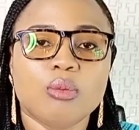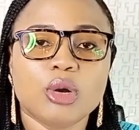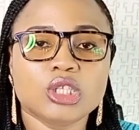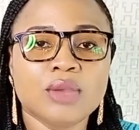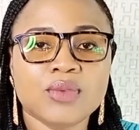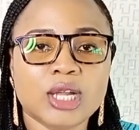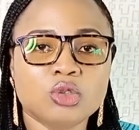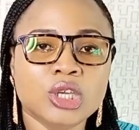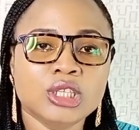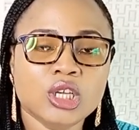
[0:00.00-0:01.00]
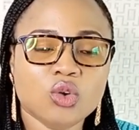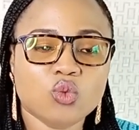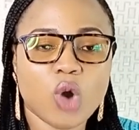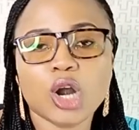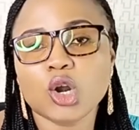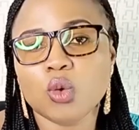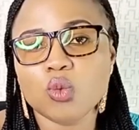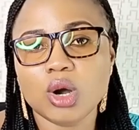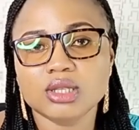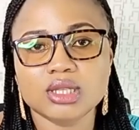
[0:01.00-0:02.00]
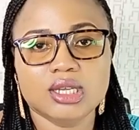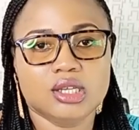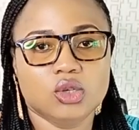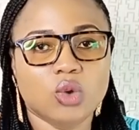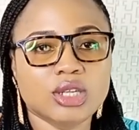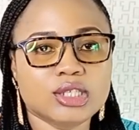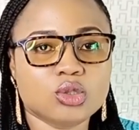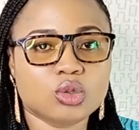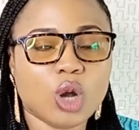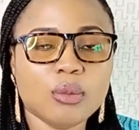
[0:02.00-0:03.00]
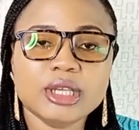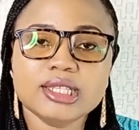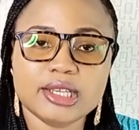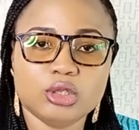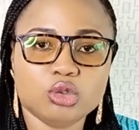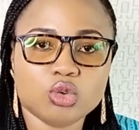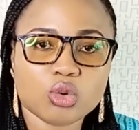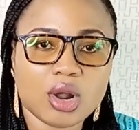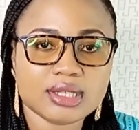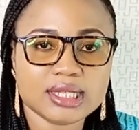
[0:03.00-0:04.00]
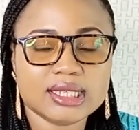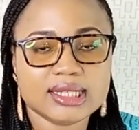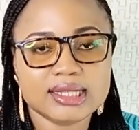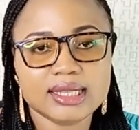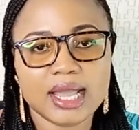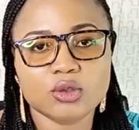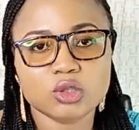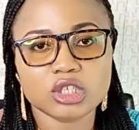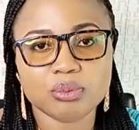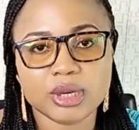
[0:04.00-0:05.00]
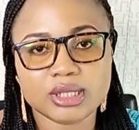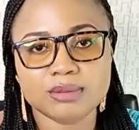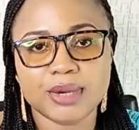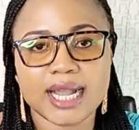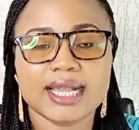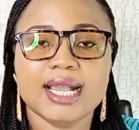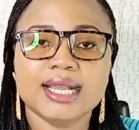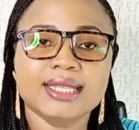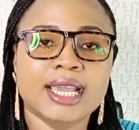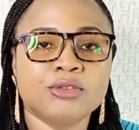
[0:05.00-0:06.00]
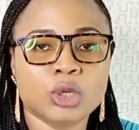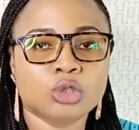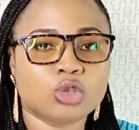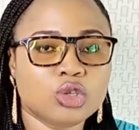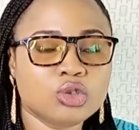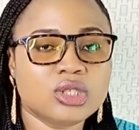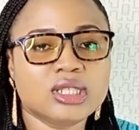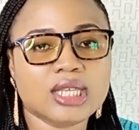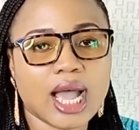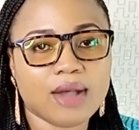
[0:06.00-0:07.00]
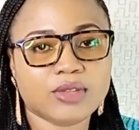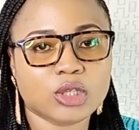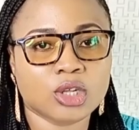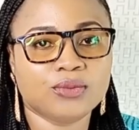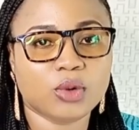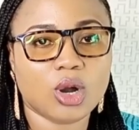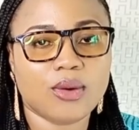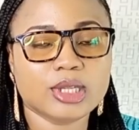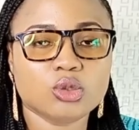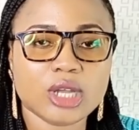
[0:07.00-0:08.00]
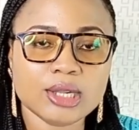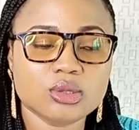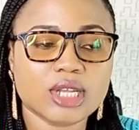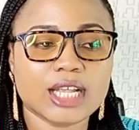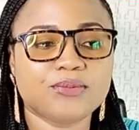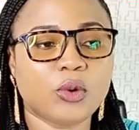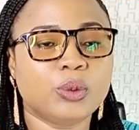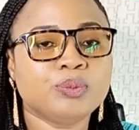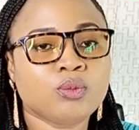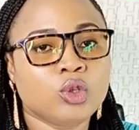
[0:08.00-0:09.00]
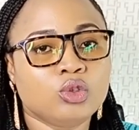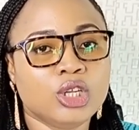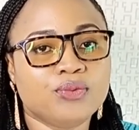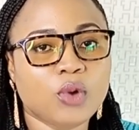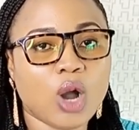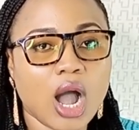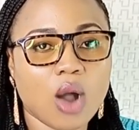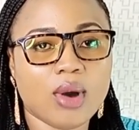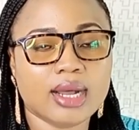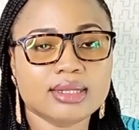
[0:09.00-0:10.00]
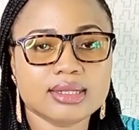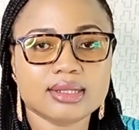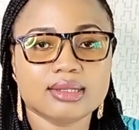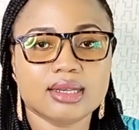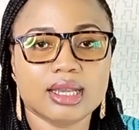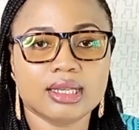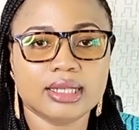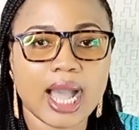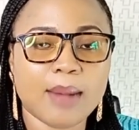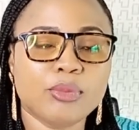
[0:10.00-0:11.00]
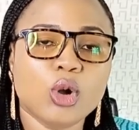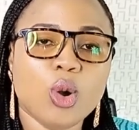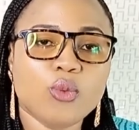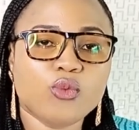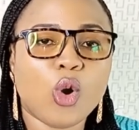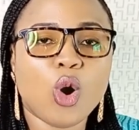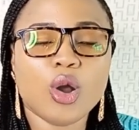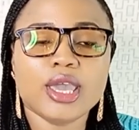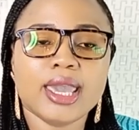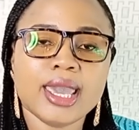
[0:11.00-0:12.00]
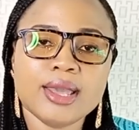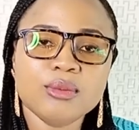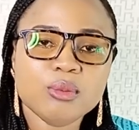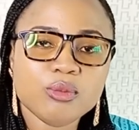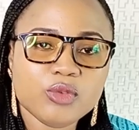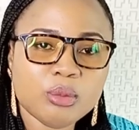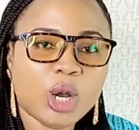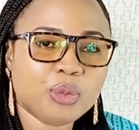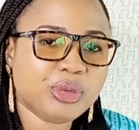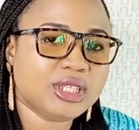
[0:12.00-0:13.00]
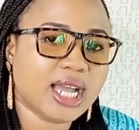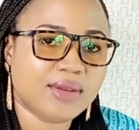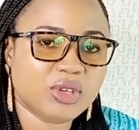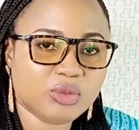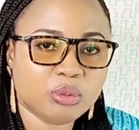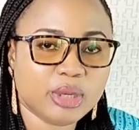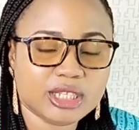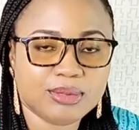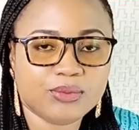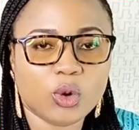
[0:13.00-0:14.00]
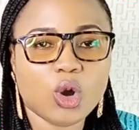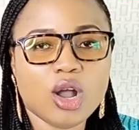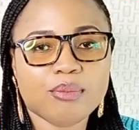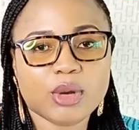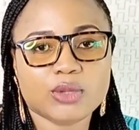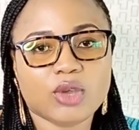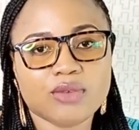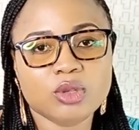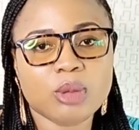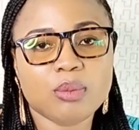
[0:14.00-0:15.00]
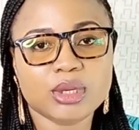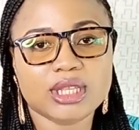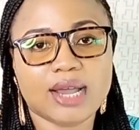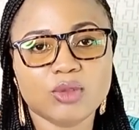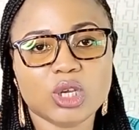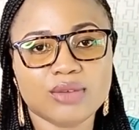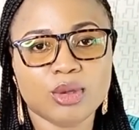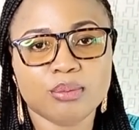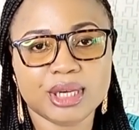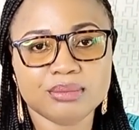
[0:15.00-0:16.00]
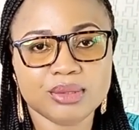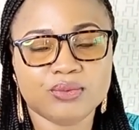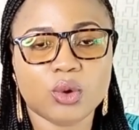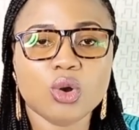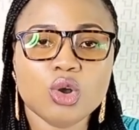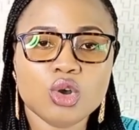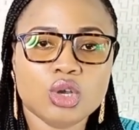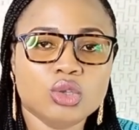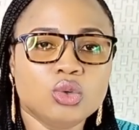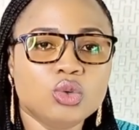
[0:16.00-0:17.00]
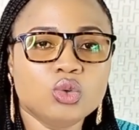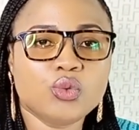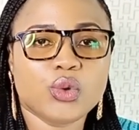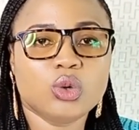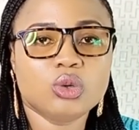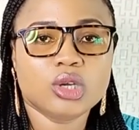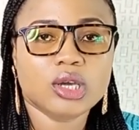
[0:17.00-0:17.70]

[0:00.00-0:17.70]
But if you are doing one-on-one, you want it to come in, it will cross it, then you separate it back, then reintroduce it after 24 hours. You can do that for 24 hours gap for a female pig that have given birth before. But for a female pig that have not given birth before, you will